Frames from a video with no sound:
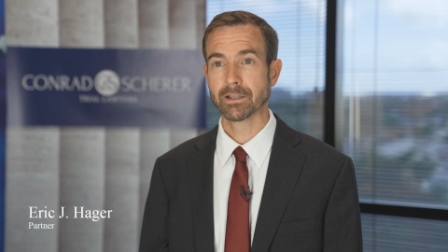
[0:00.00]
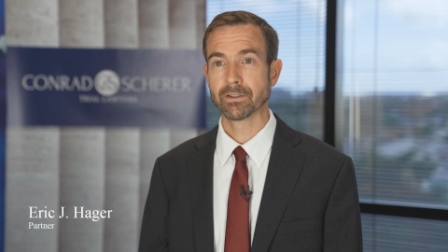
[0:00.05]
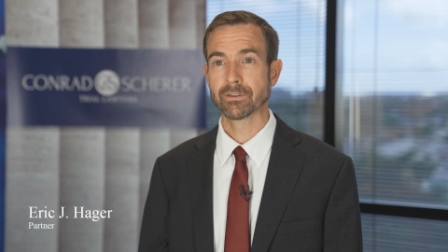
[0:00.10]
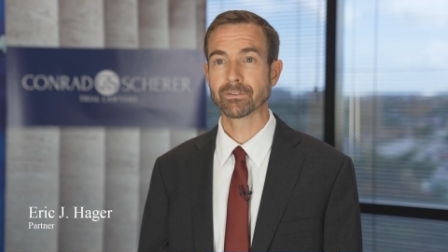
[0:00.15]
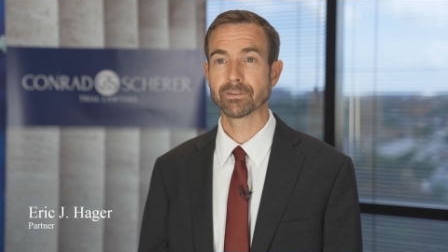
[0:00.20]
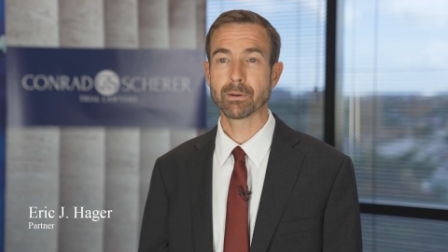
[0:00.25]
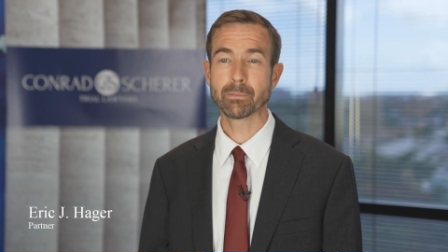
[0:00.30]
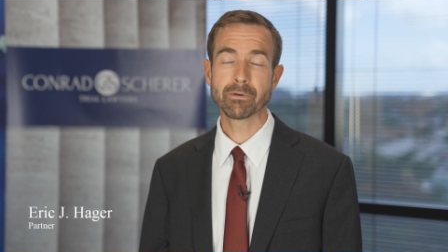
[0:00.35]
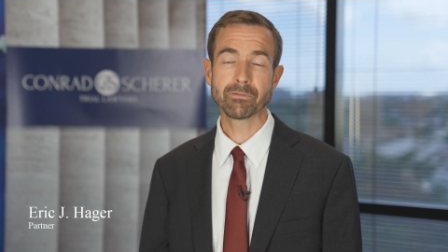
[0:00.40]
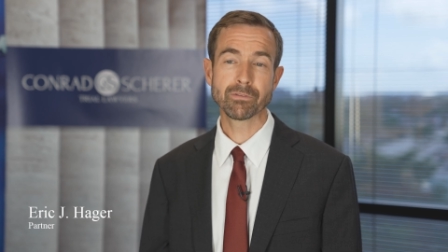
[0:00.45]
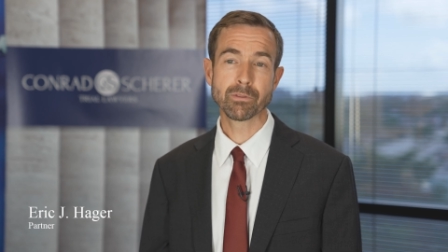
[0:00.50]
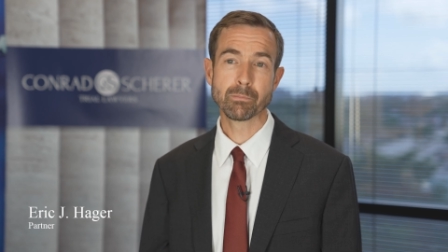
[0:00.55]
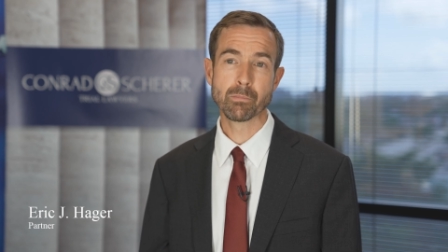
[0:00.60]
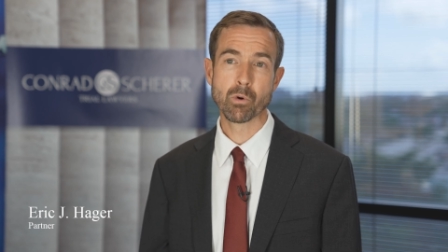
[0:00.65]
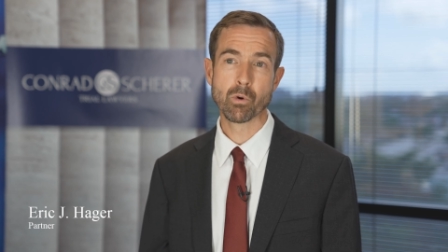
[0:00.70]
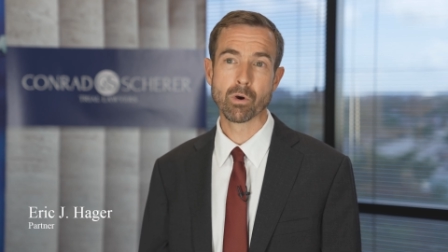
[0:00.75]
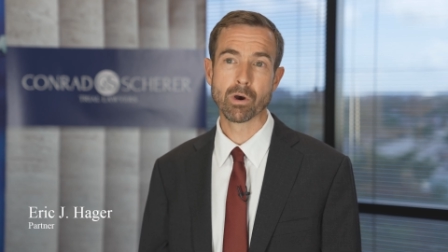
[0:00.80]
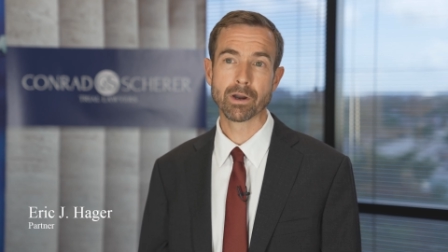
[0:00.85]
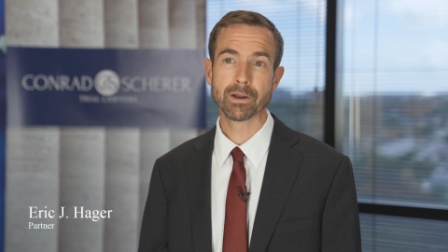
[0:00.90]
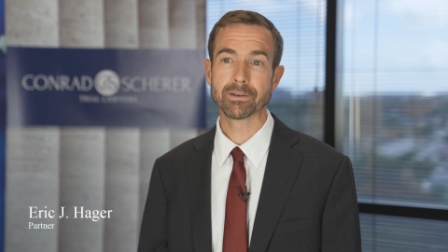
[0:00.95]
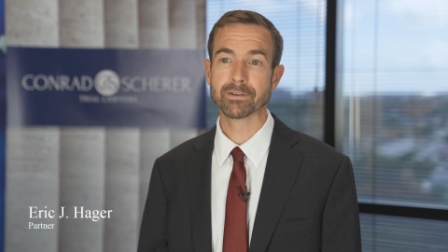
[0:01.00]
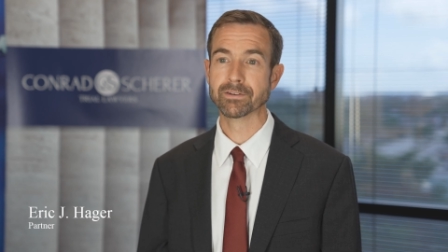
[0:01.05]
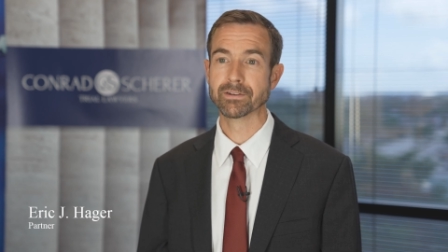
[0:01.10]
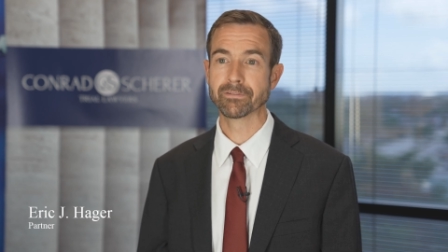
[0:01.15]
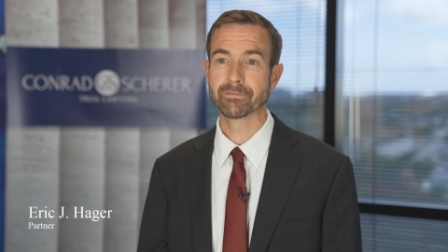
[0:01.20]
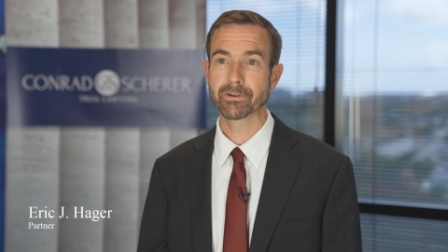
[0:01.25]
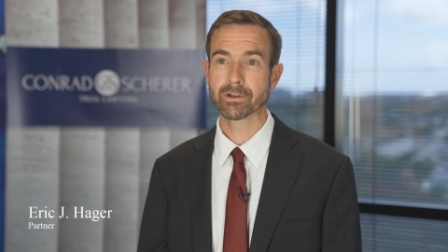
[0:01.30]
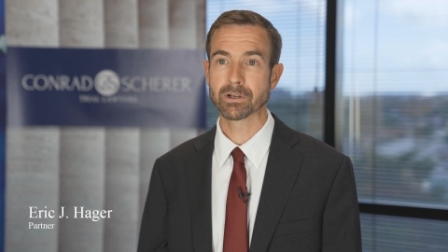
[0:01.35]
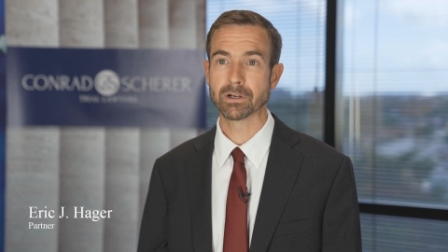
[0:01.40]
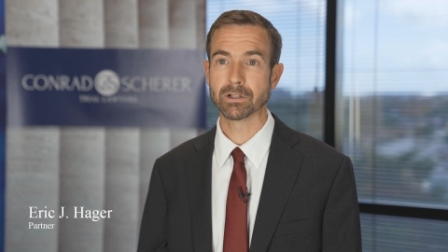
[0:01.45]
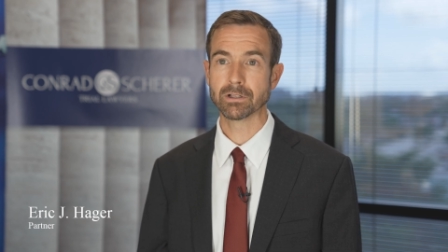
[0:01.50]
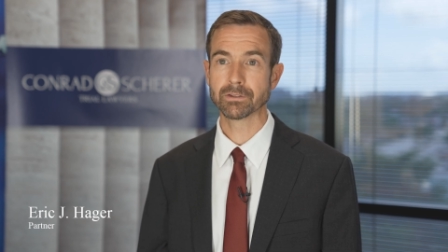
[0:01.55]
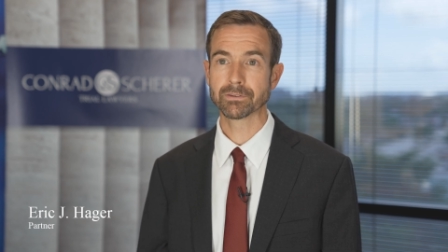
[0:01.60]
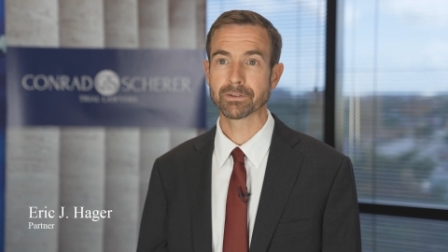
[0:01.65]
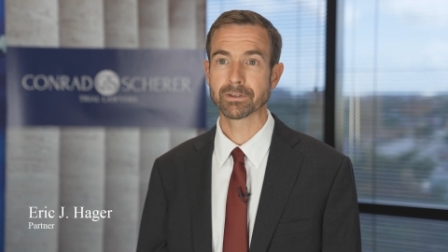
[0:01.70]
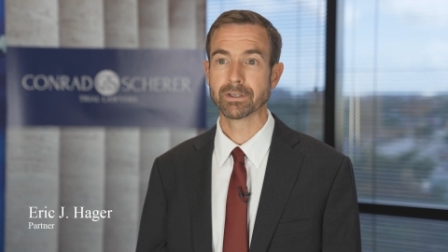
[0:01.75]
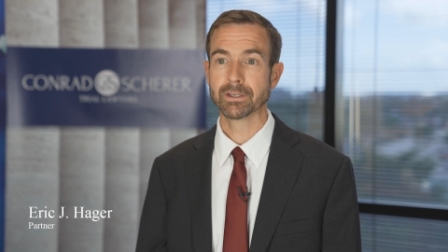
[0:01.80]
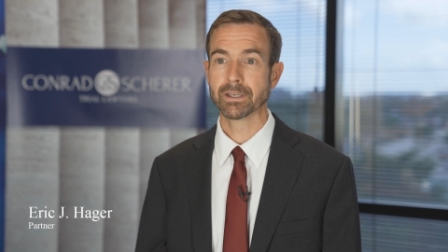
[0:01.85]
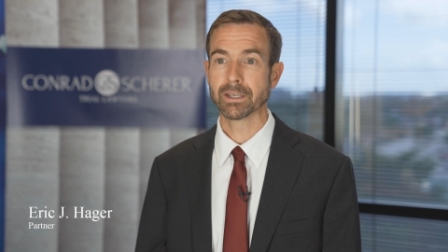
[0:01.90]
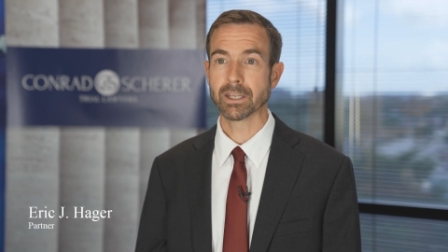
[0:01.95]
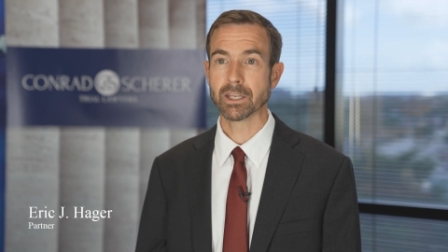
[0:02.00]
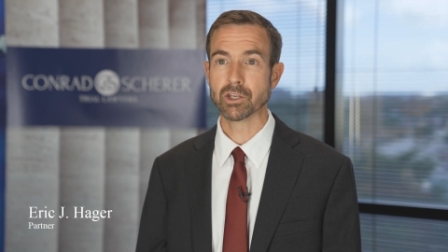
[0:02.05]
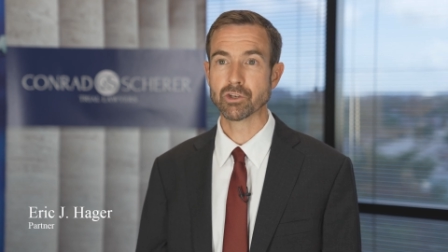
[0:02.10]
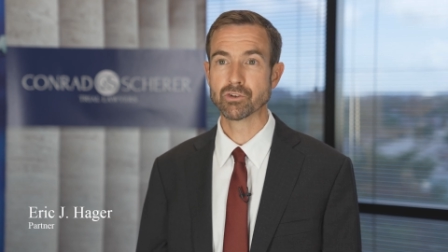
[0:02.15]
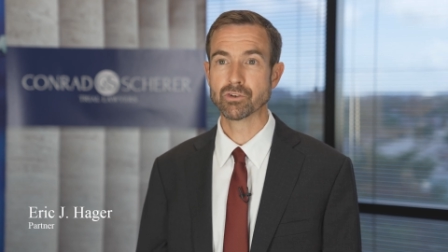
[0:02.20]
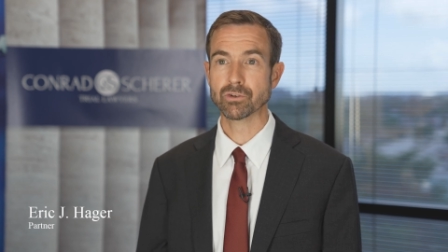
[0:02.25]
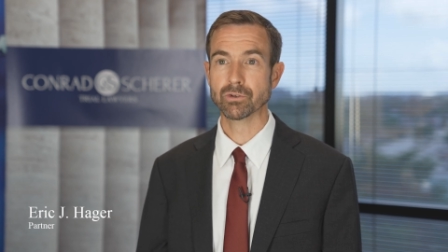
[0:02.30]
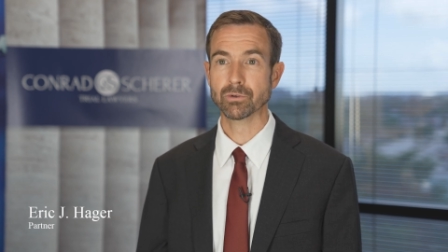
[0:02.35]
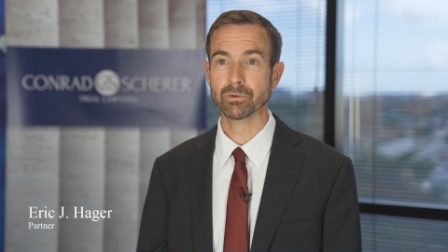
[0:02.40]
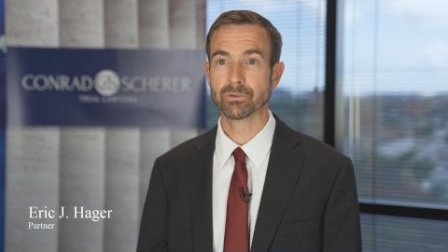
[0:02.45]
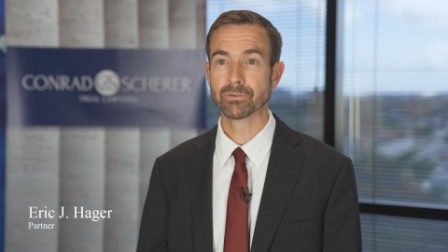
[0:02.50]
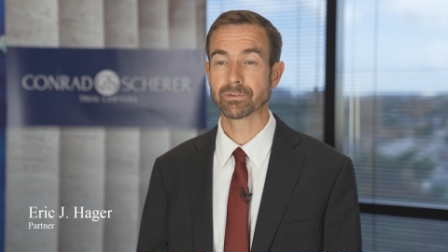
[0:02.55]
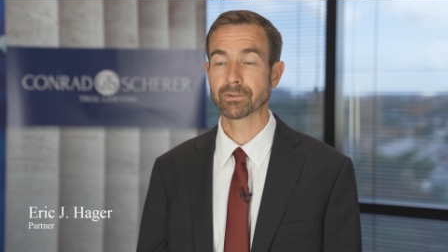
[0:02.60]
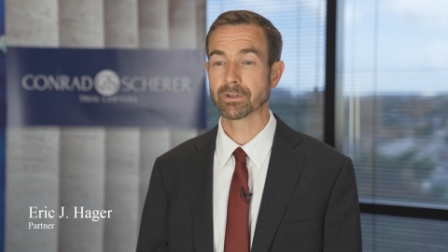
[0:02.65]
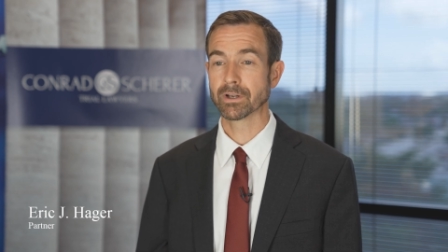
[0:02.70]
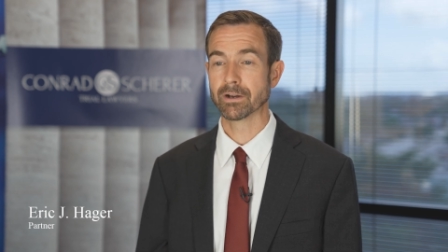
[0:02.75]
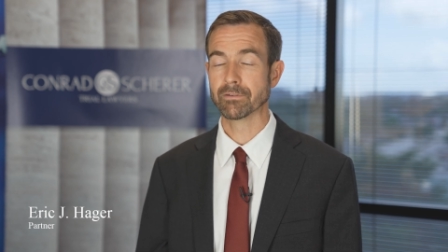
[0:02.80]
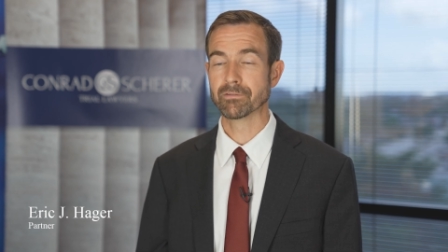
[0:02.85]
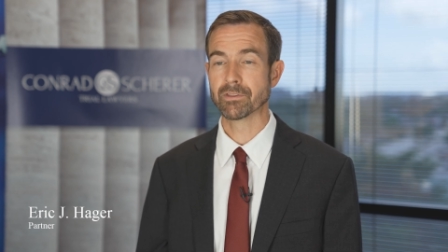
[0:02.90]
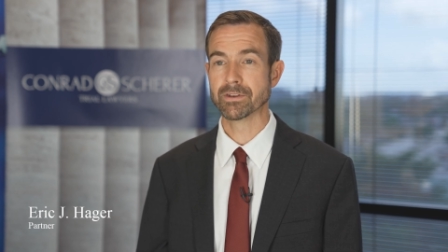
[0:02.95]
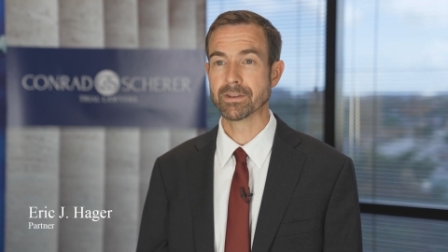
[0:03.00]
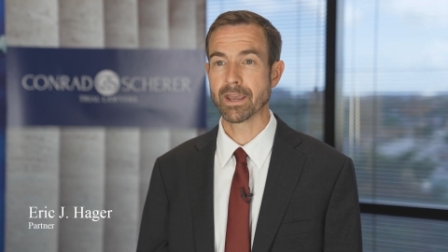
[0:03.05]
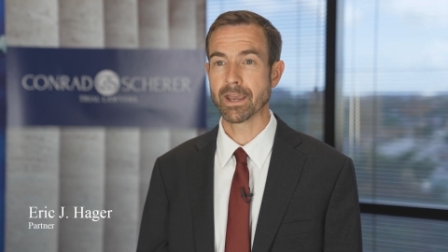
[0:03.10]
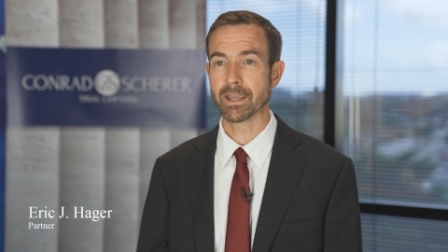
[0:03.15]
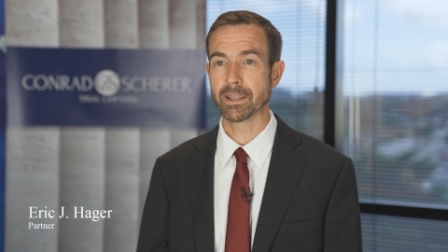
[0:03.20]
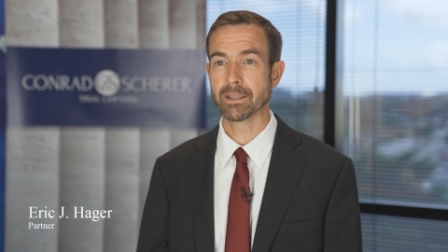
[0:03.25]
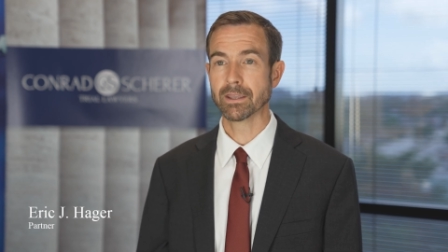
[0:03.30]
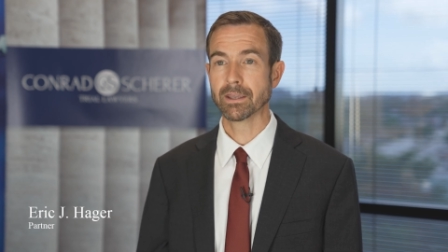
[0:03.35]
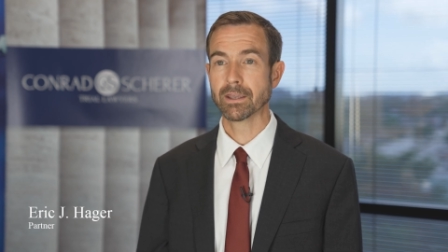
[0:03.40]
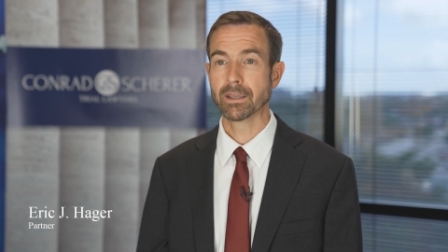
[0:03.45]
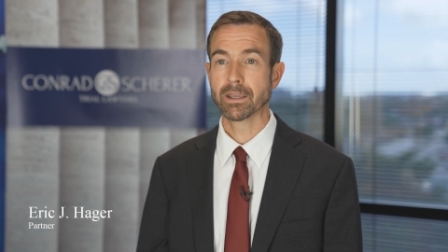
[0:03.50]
some of the more difficult issues of the day.